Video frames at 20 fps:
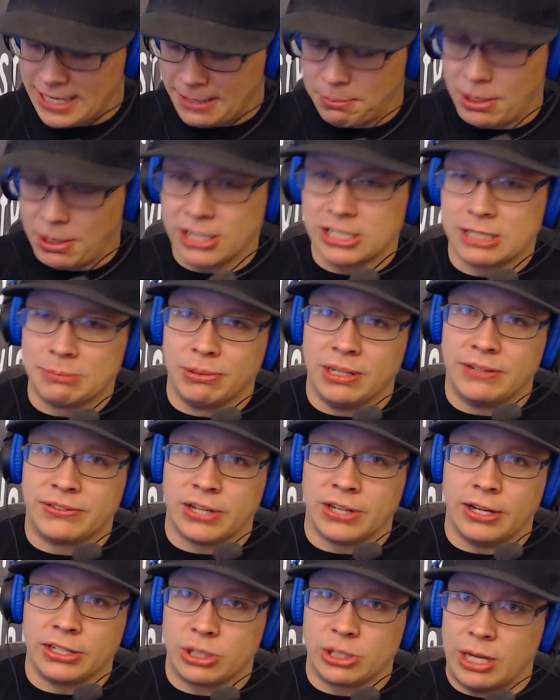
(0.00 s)
I had boxer
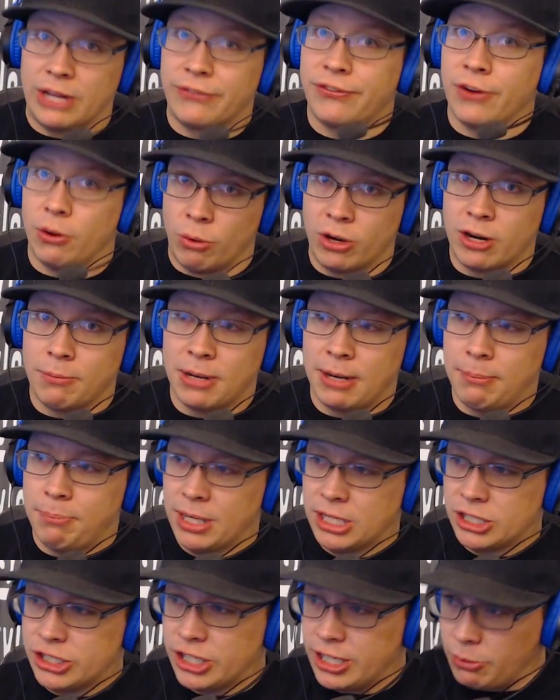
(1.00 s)
briefs on, so if it would have been a
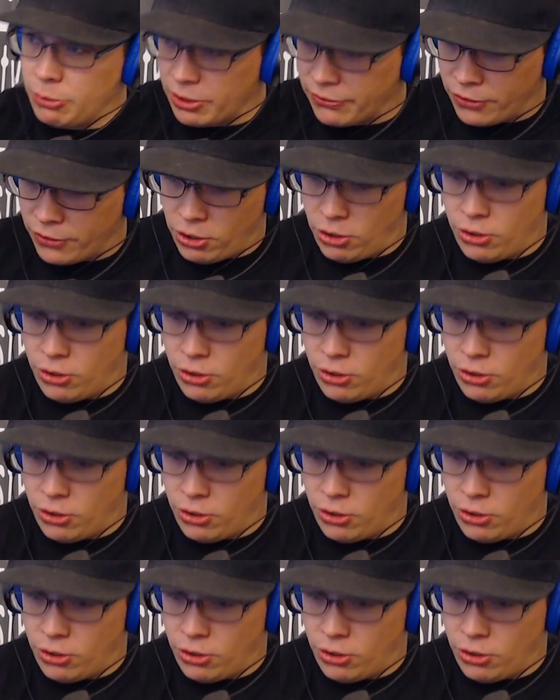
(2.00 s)
big shit, it would have